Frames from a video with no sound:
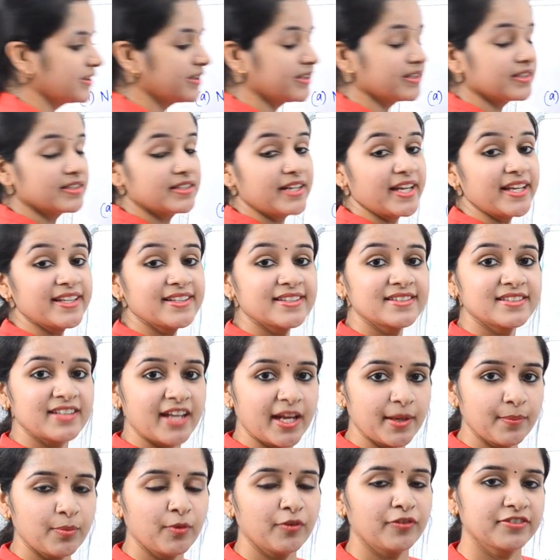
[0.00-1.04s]
The next
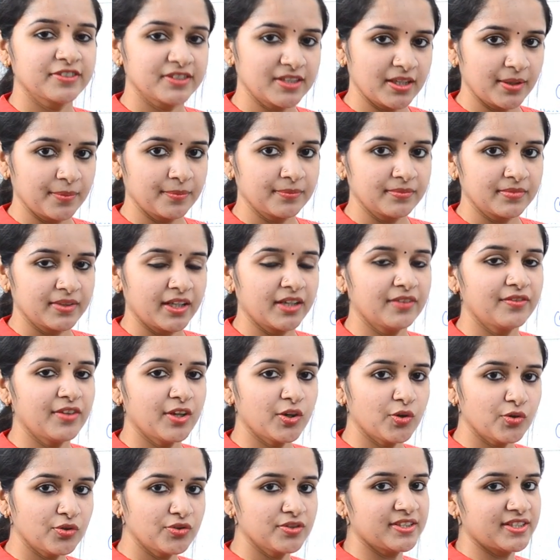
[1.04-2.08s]
type of sum that we are
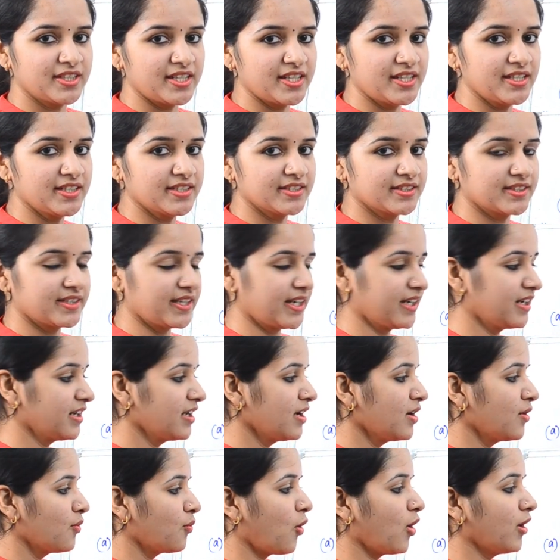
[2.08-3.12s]
going to see is that
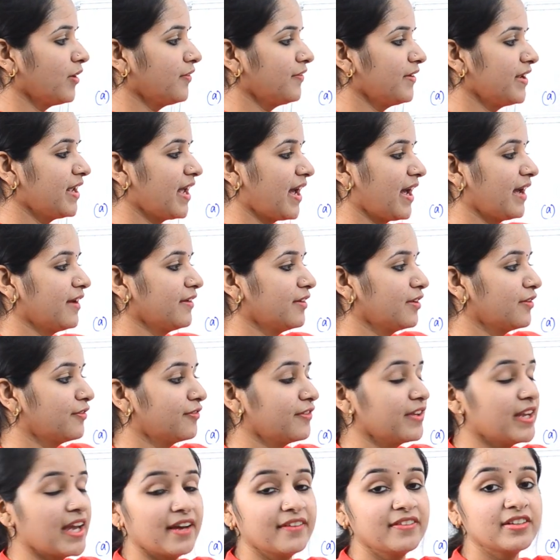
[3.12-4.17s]
what we have if
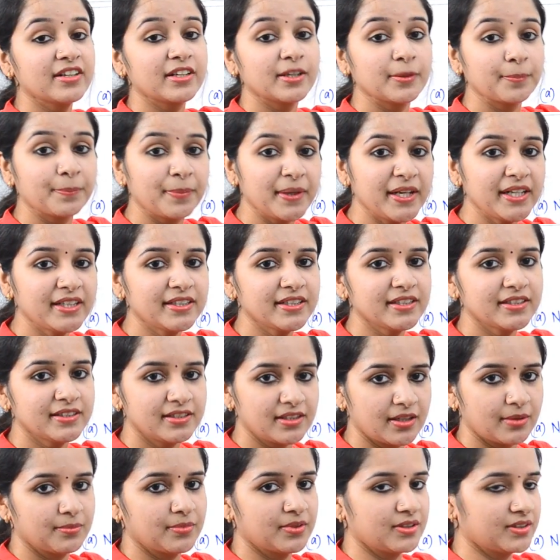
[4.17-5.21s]
we have a repeated
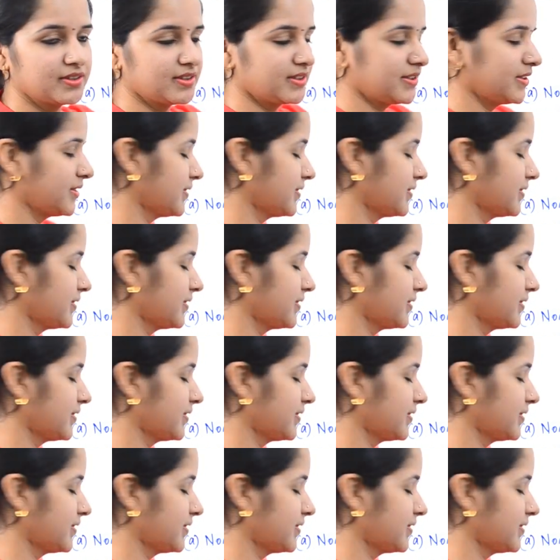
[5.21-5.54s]
numbers.